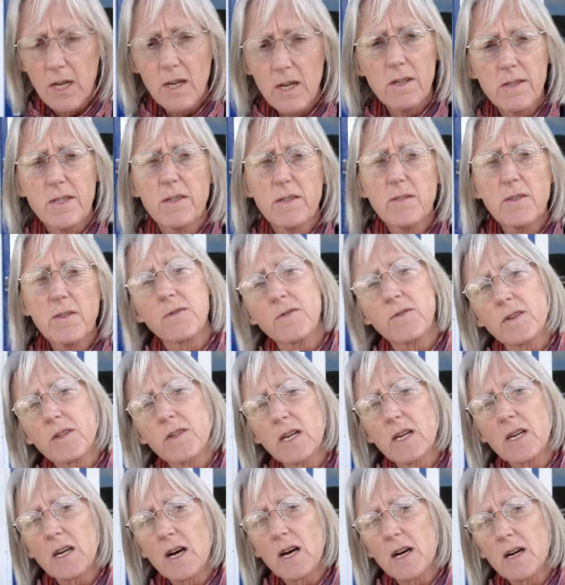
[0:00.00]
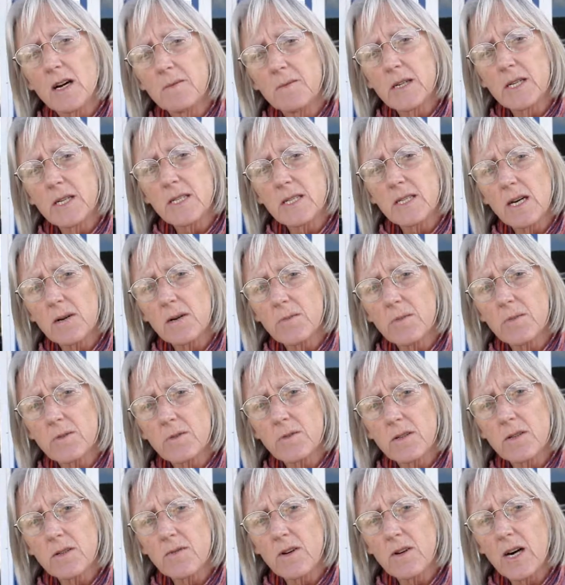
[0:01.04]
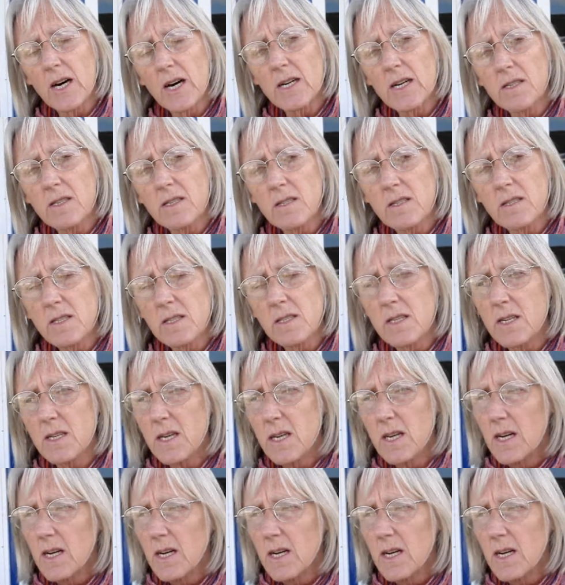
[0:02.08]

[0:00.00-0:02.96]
lots of different examples of gardens,